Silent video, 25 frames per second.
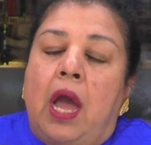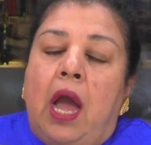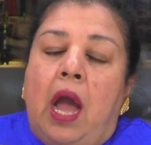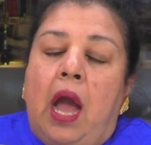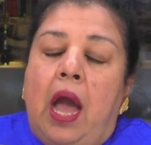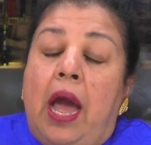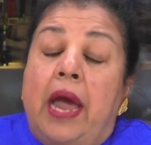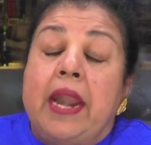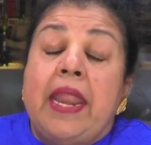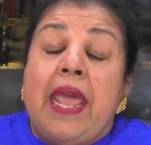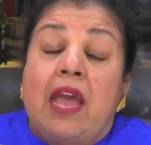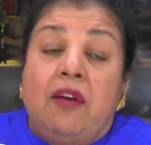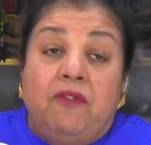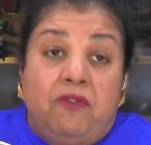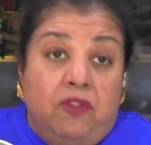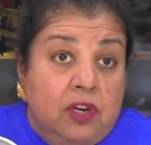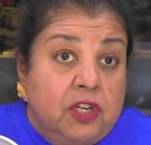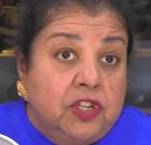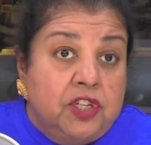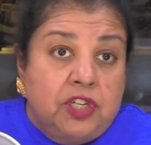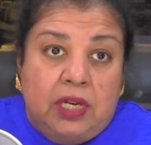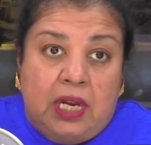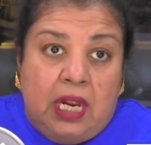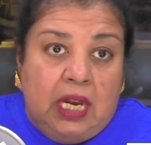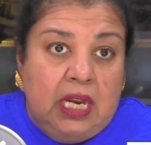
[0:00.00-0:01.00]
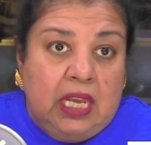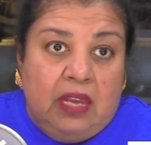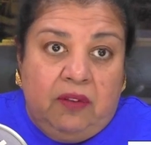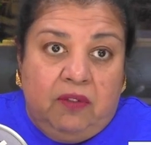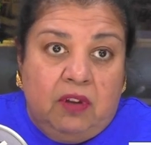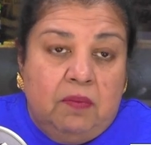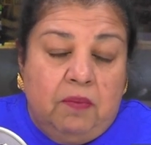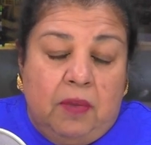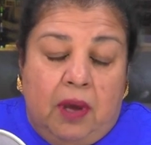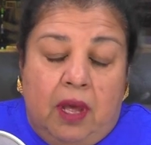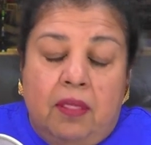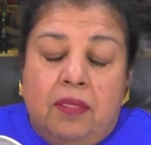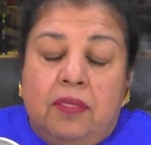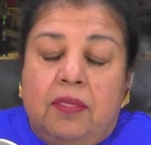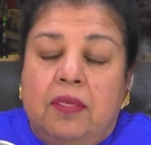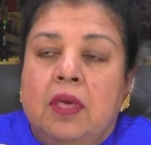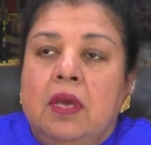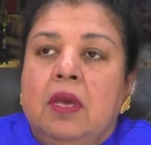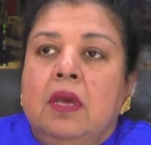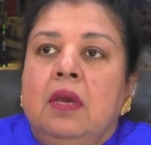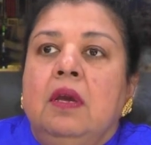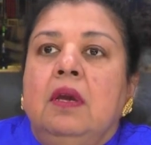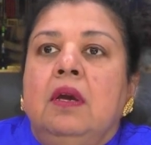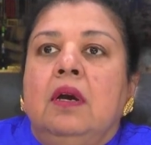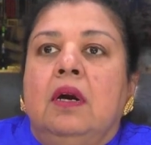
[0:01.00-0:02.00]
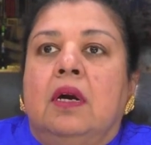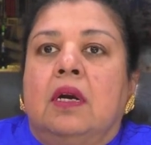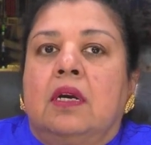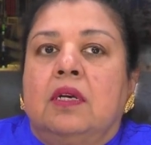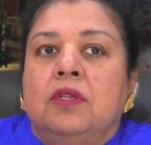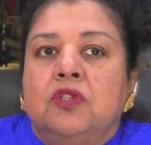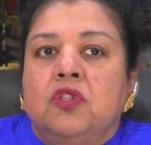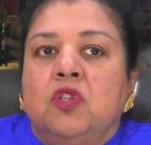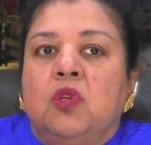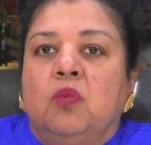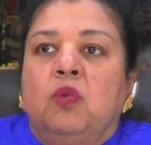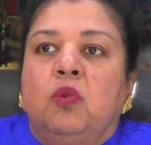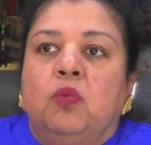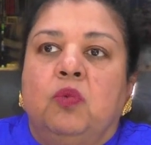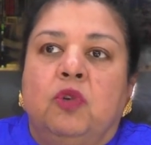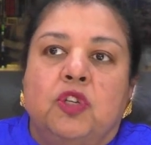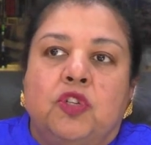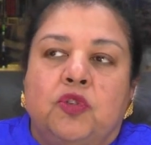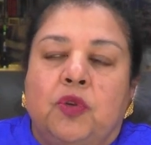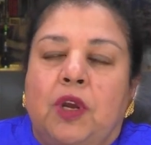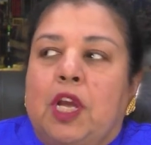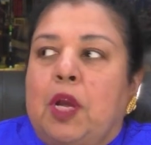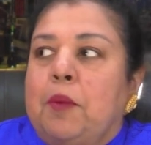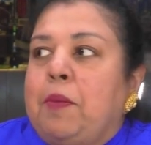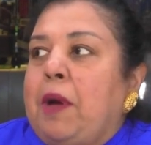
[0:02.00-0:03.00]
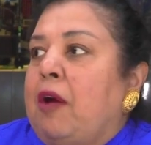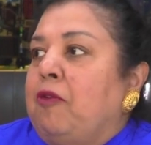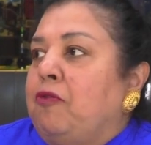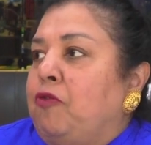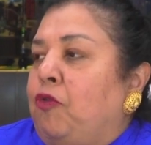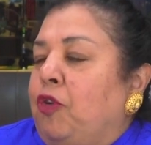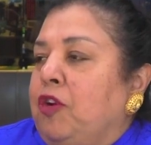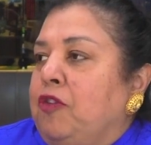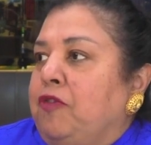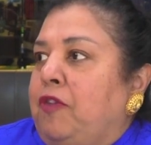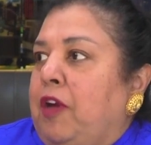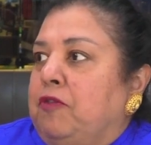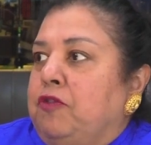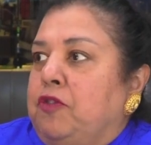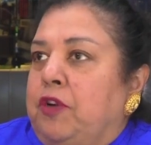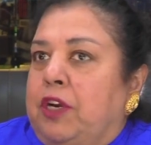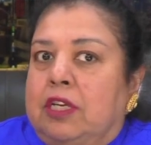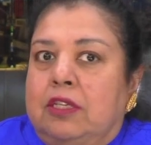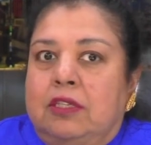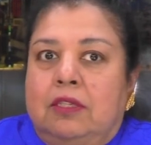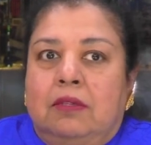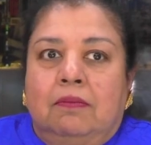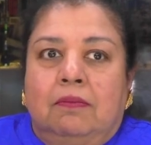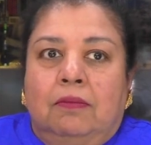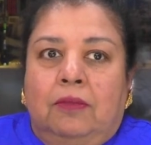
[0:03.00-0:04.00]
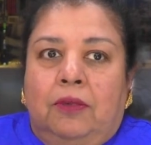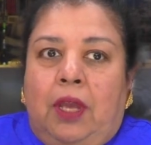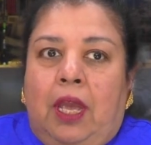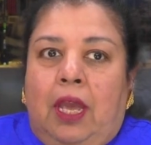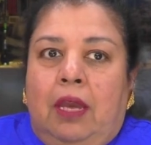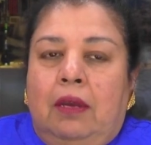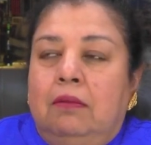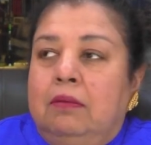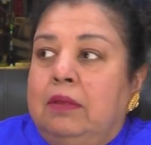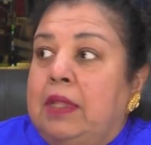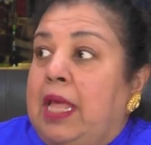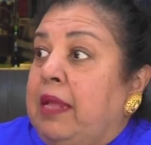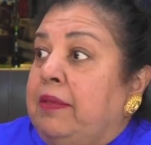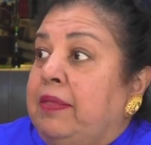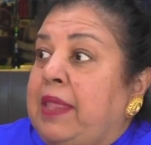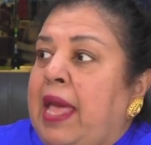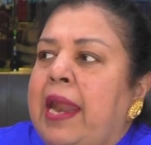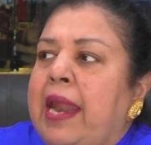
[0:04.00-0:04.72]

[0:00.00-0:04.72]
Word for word: on average, in any given month, a consumer will drink about 45 drinks. Okay. That, that